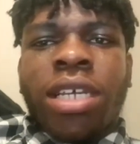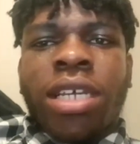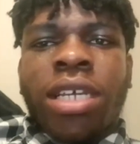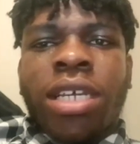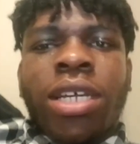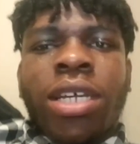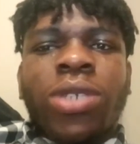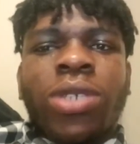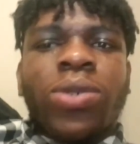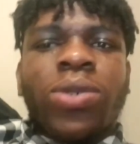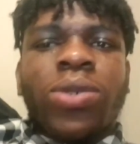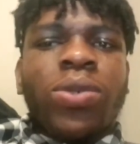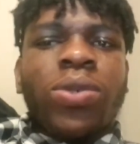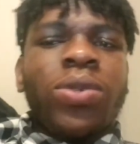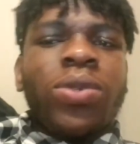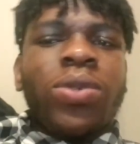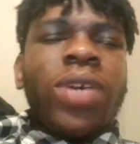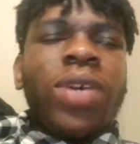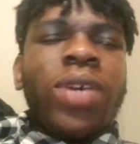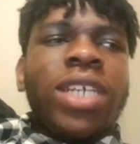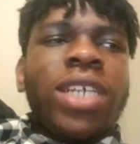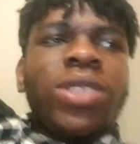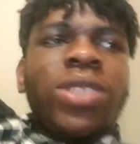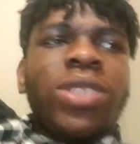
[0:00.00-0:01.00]
So
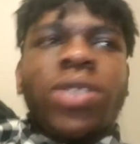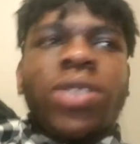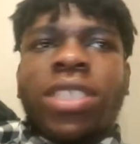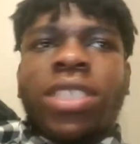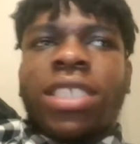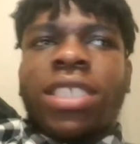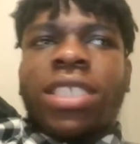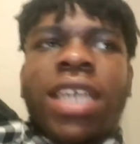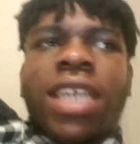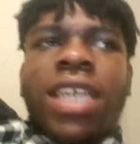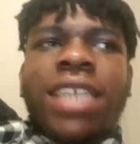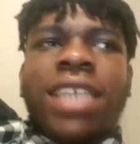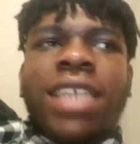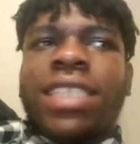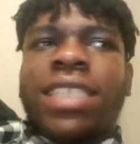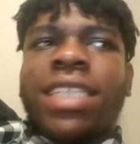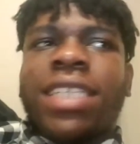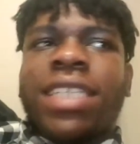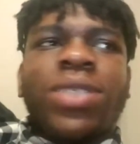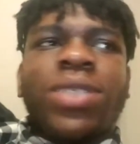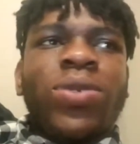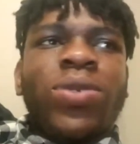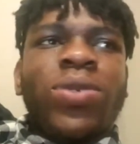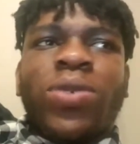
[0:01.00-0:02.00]
I said
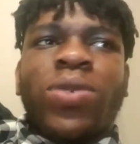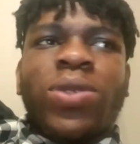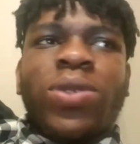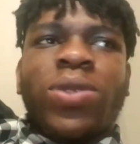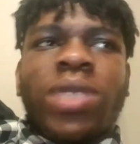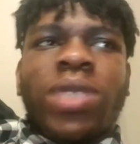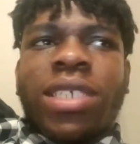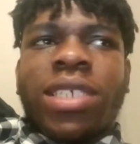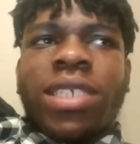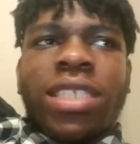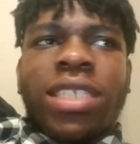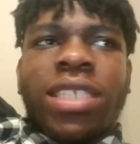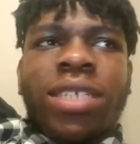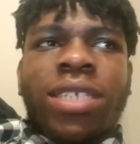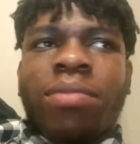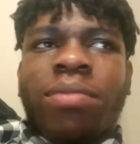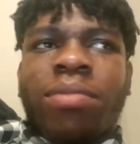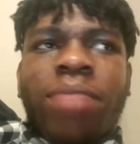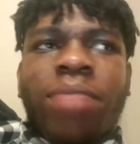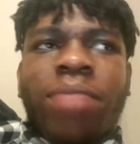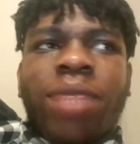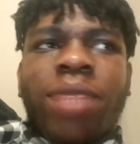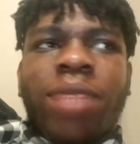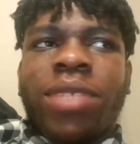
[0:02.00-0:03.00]
no to the
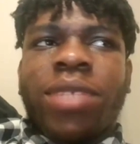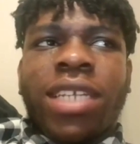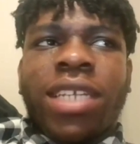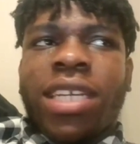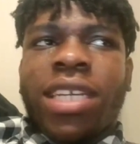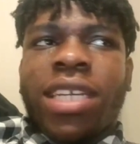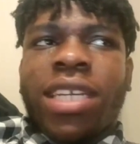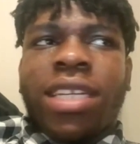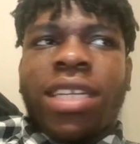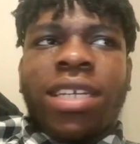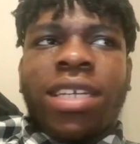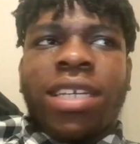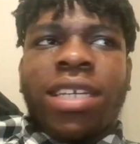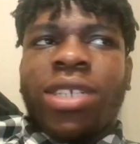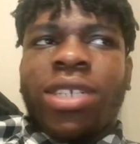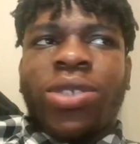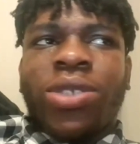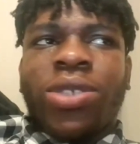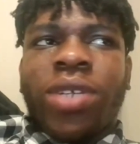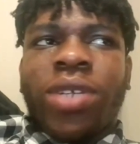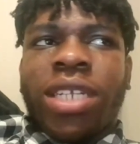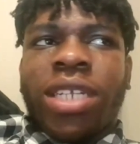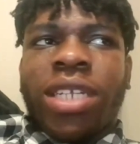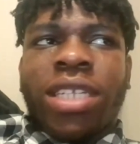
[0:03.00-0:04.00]
barbing hair
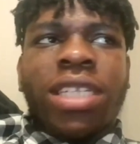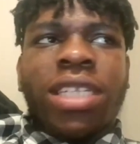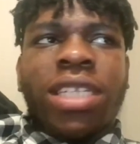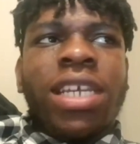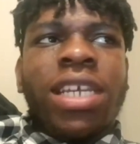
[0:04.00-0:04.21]
training.